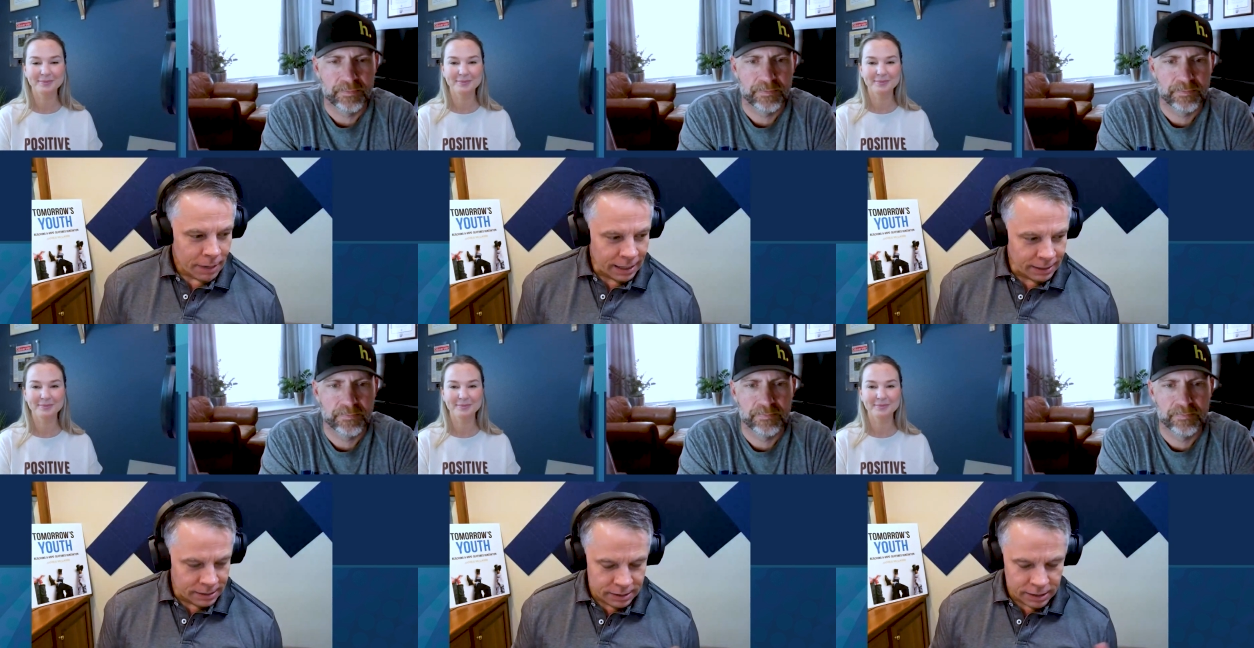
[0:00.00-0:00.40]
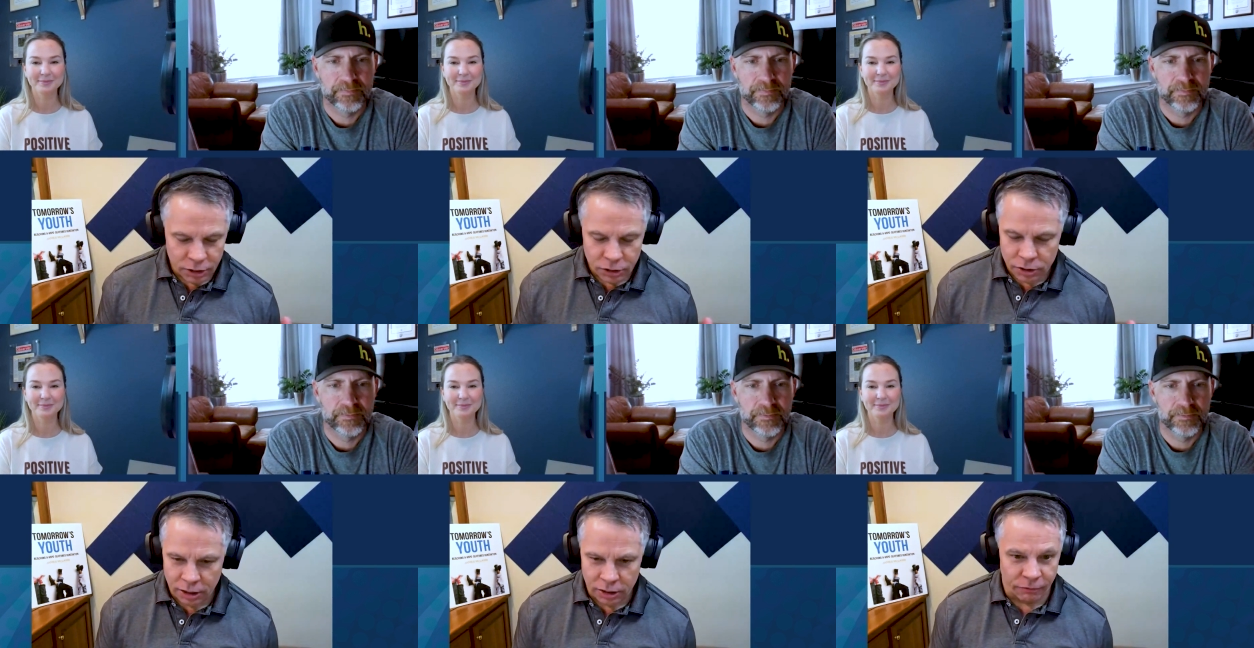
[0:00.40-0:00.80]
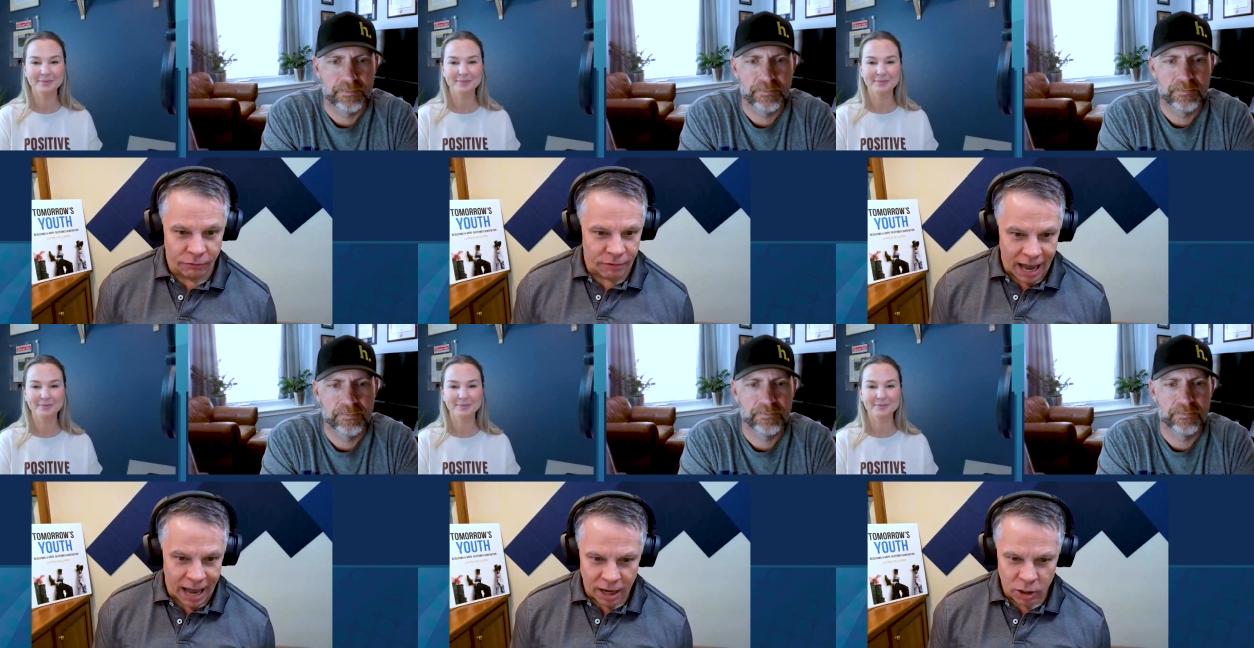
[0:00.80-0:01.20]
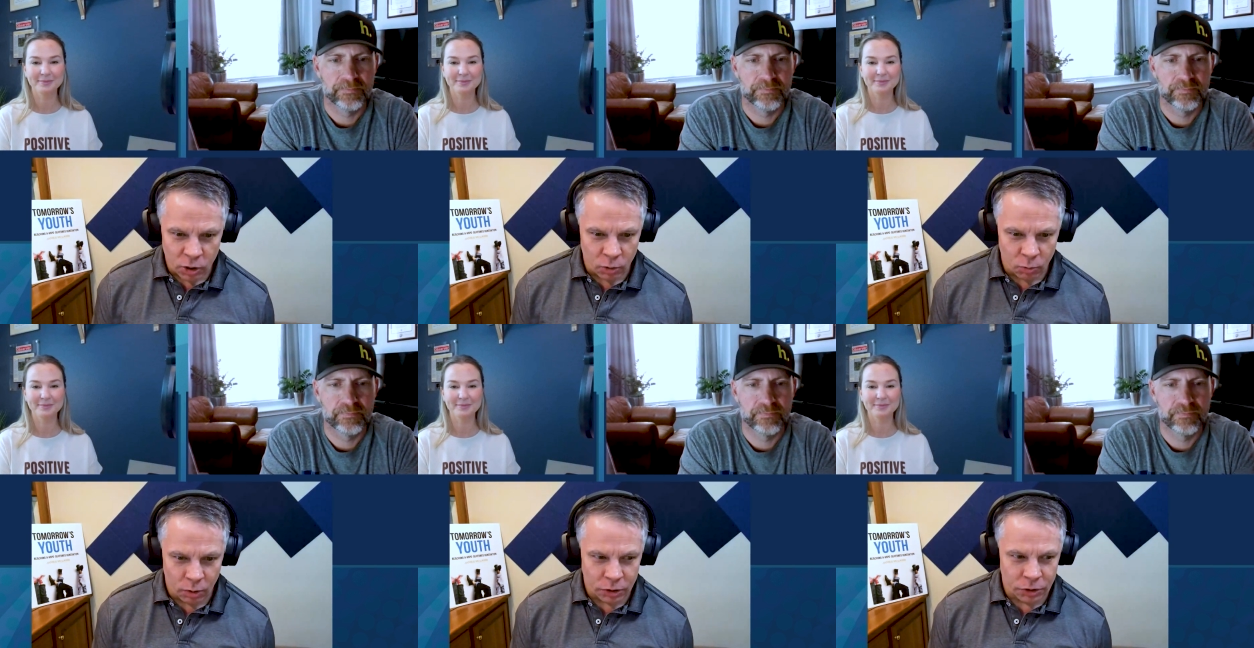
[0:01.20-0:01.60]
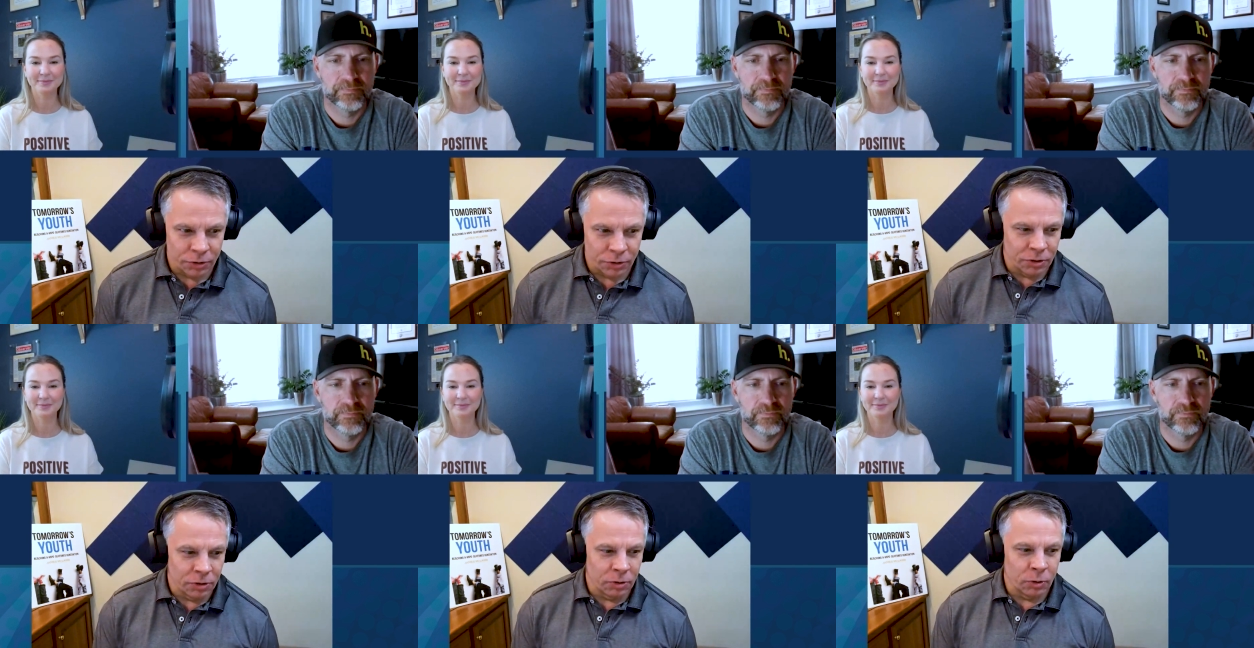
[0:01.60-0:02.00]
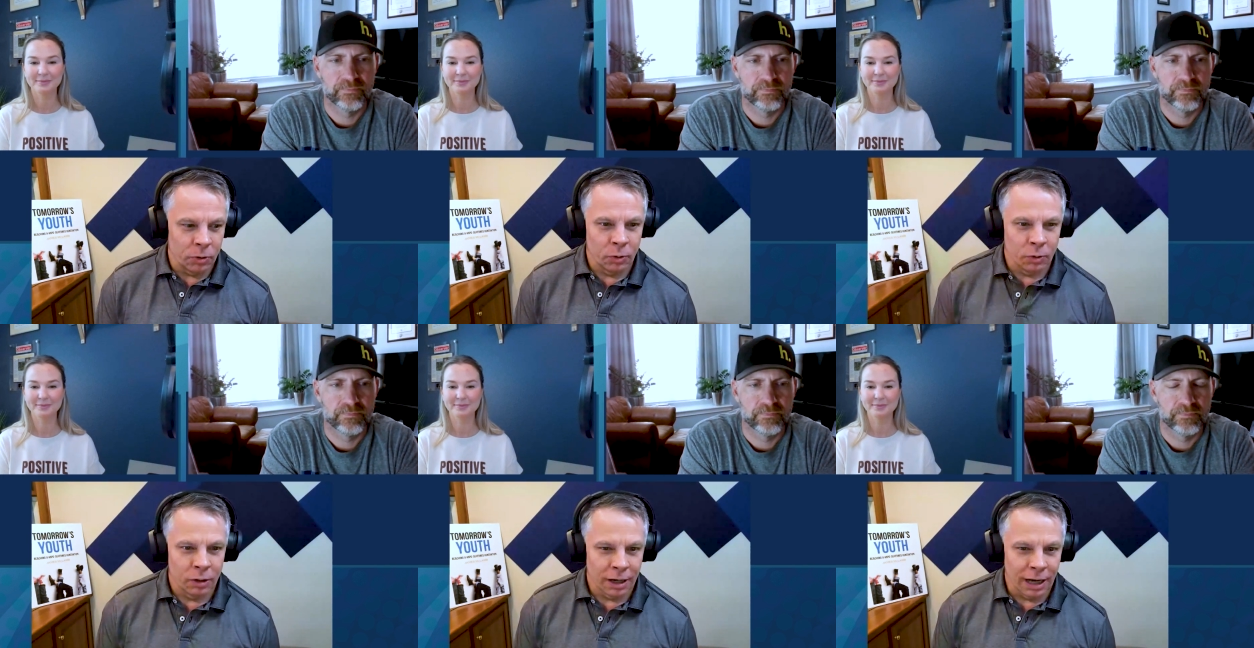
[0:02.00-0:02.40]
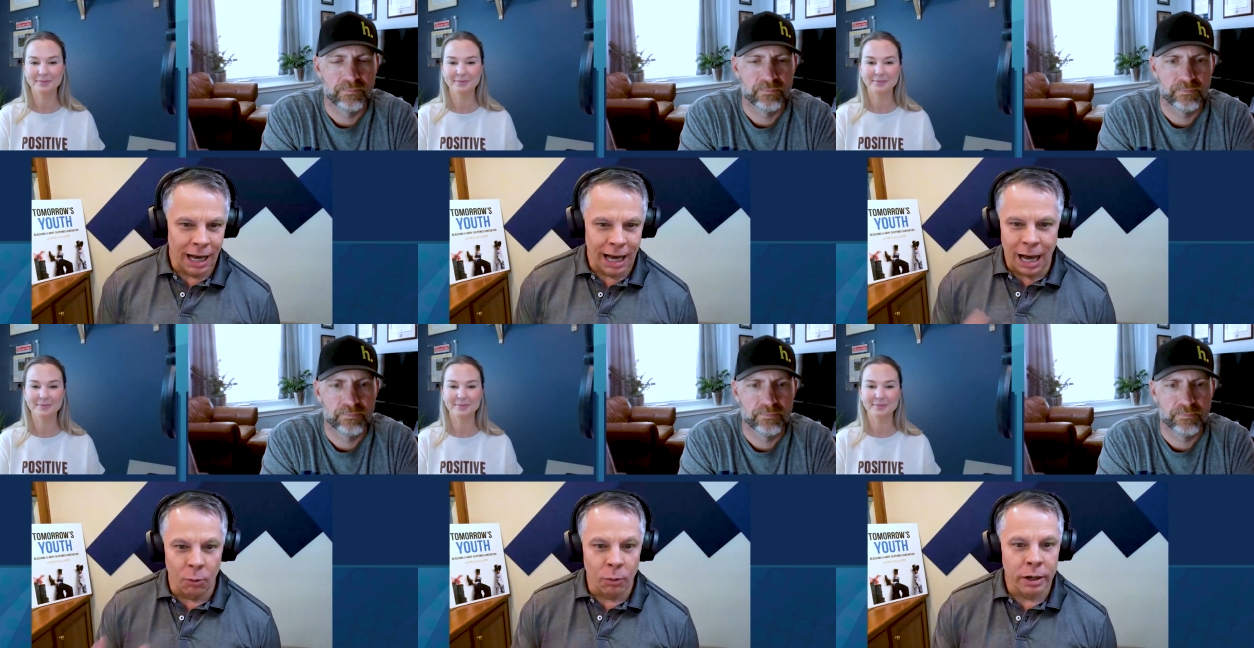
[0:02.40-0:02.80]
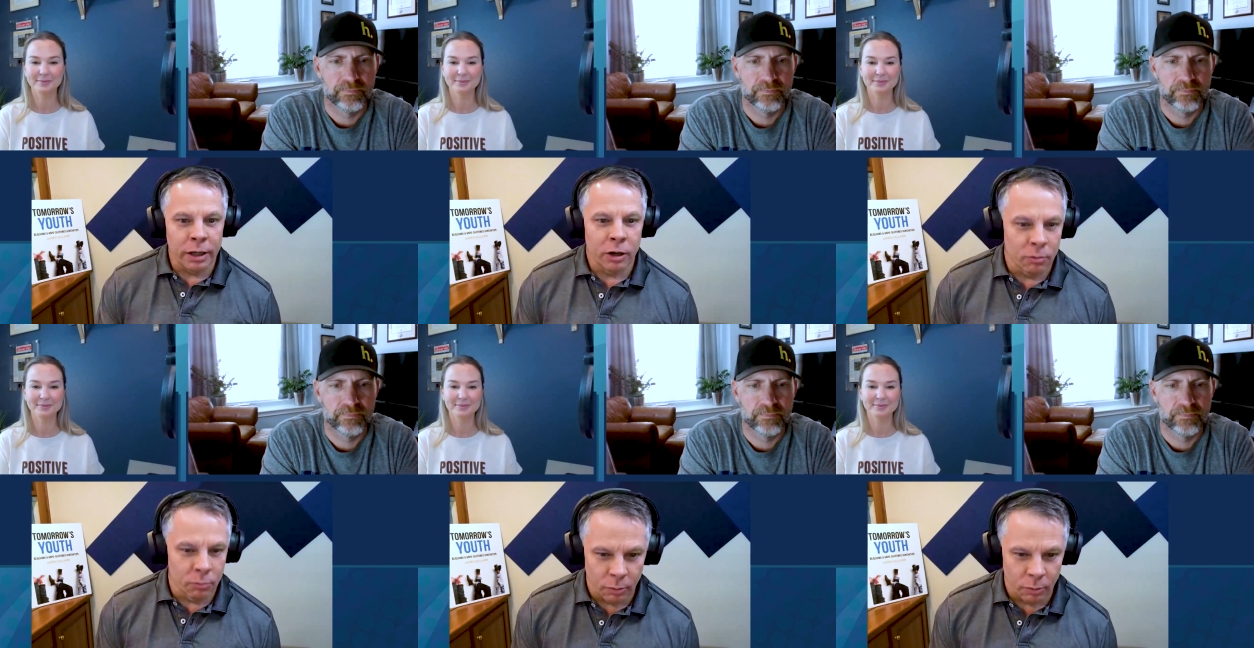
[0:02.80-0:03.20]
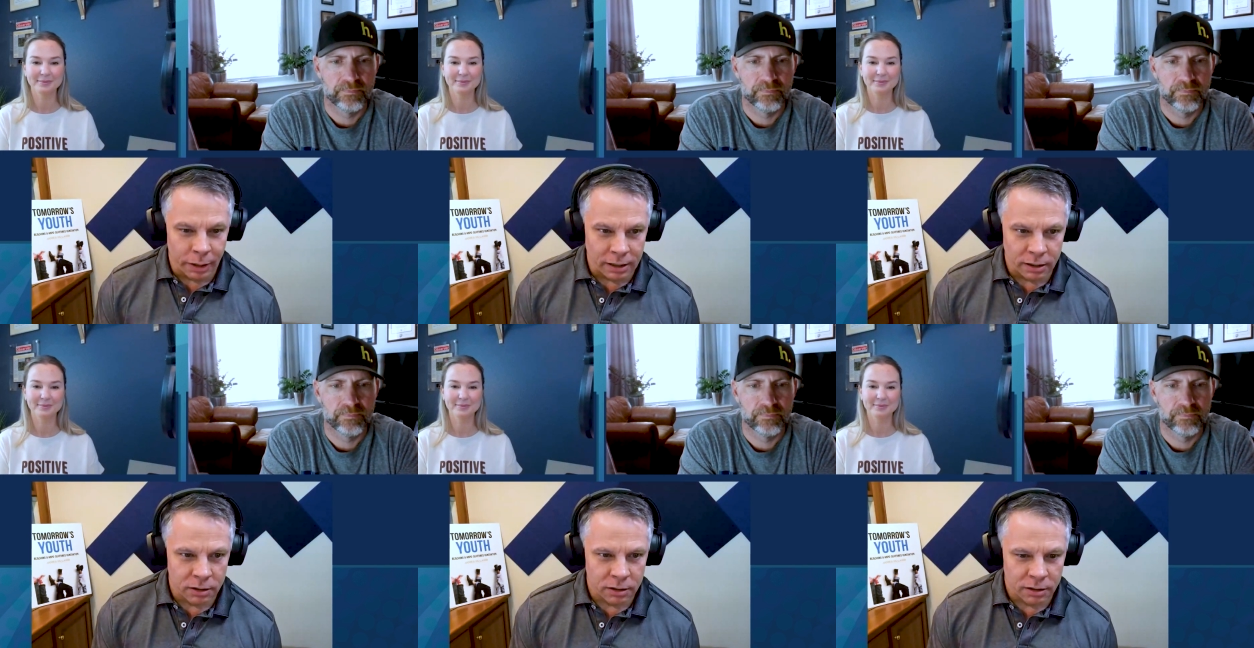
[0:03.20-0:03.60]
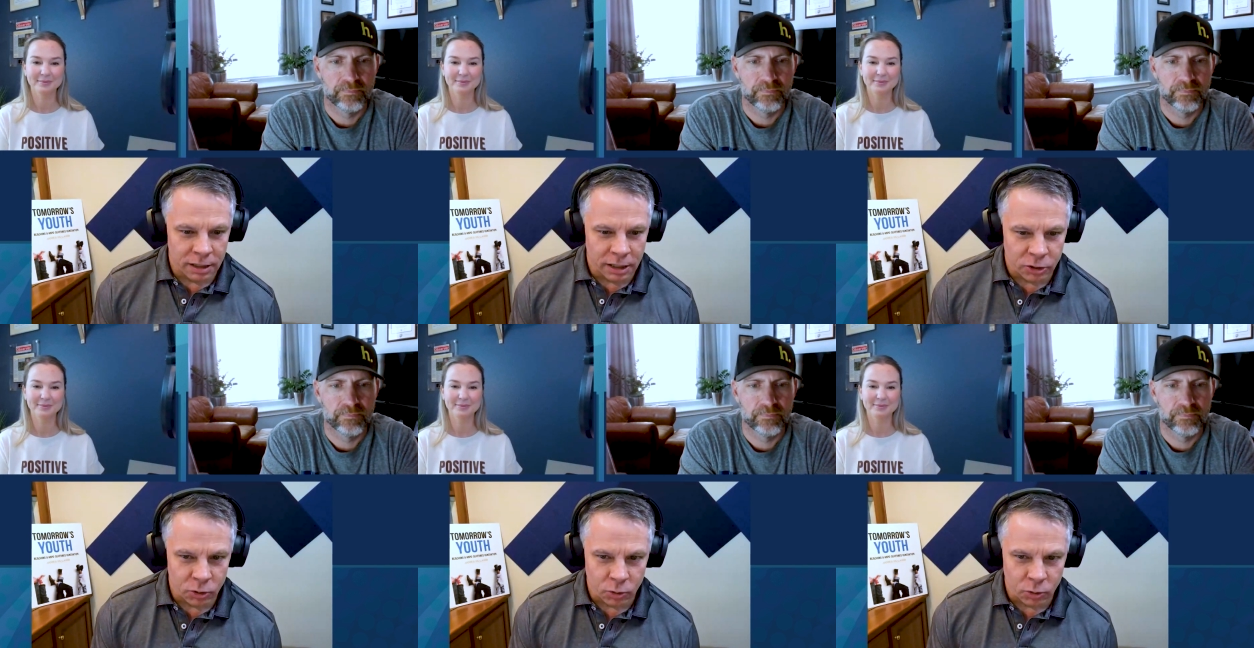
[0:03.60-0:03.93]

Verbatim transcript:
Speaker 1: I I see such value in what you do. I, I want to hear more about the success